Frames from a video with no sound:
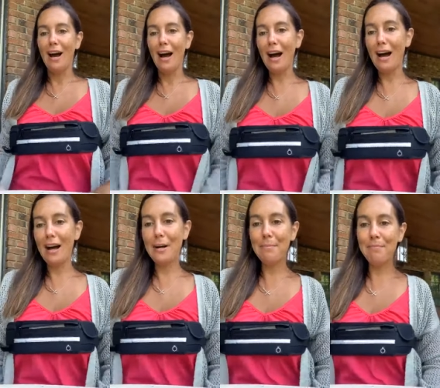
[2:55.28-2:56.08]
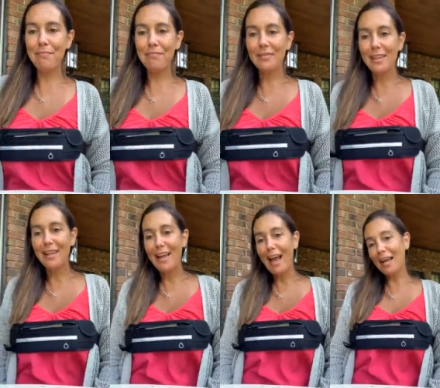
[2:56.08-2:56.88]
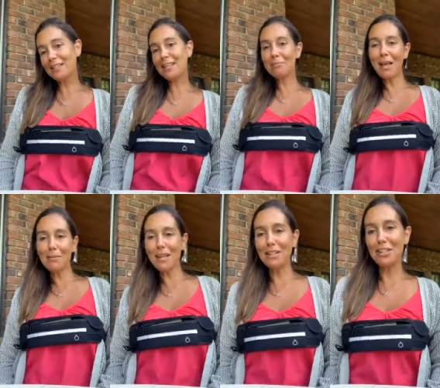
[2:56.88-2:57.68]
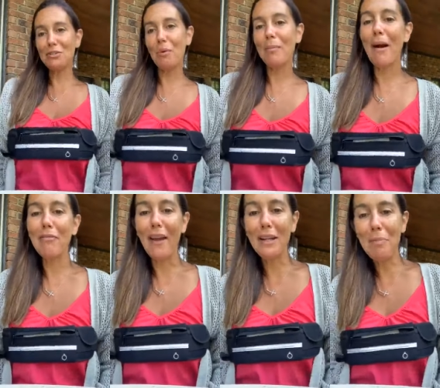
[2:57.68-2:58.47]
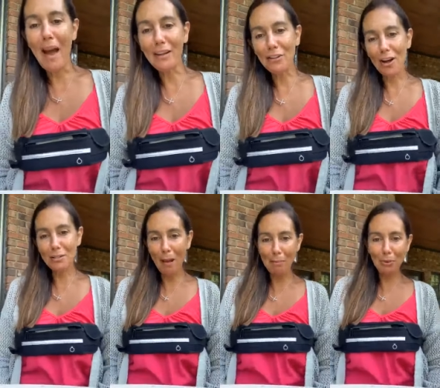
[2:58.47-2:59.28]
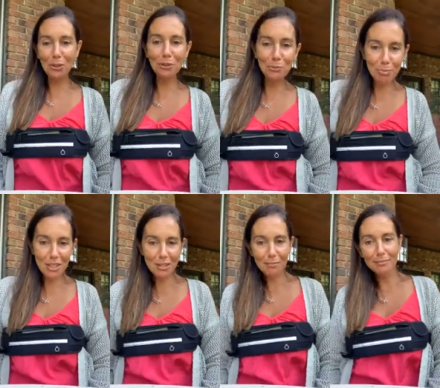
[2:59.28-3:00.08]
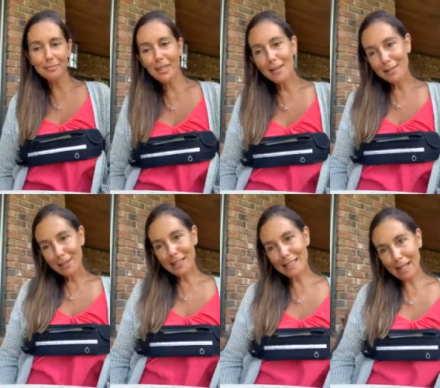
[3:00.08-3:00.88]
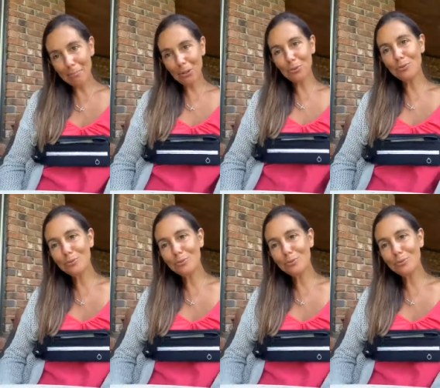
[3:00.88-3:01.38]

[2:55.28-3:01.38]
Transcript: Um, and sometimes I just wear my fanny pack across my boobs because I'm cool